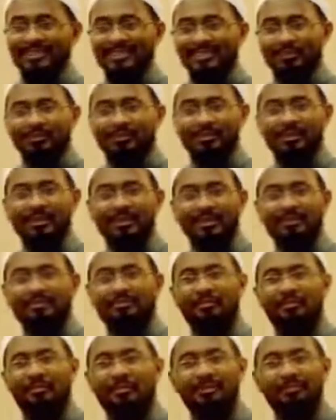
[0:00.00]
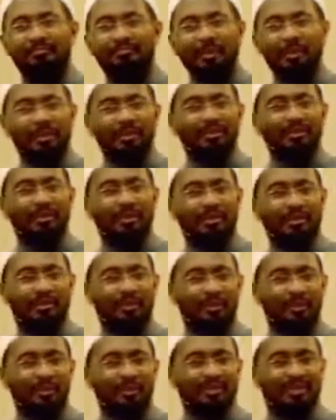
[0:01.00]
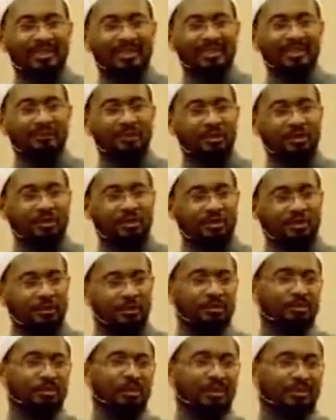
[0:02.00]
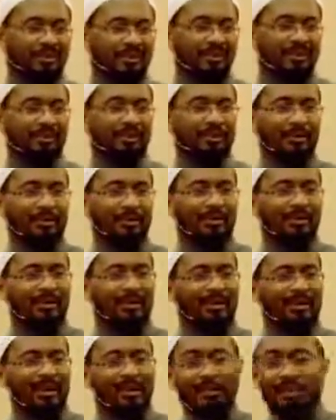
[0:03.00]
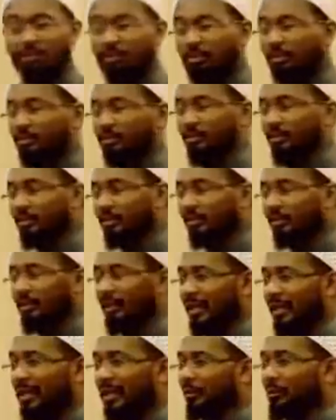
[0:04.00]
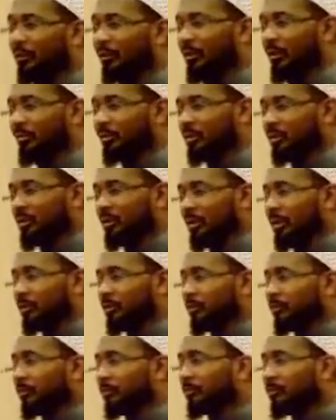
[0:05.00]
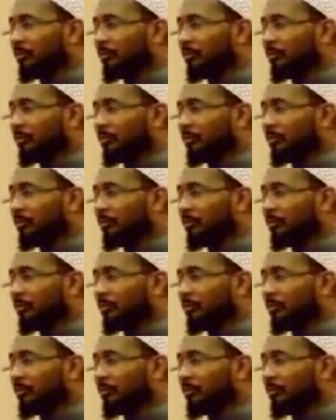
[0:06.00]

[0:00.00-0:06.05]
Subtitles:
some kind of interfaith thing on television. It was basically really an opportunity to gang up on the Muslim.